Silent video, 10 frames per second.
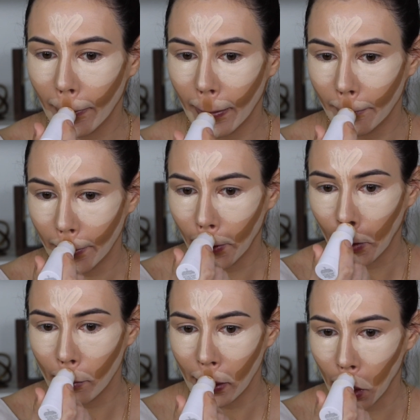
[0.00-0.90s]
in
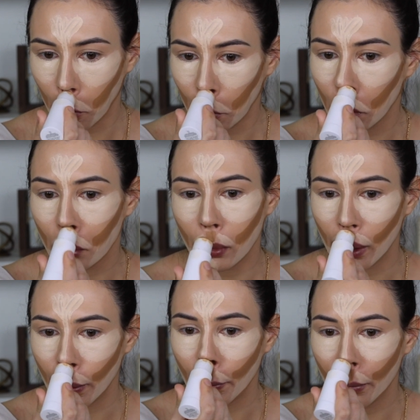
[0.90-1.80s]
between my cupid's
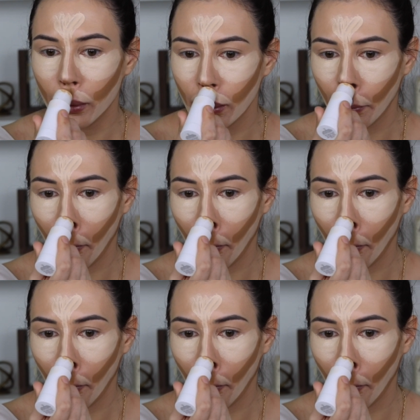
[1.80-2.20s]
bow,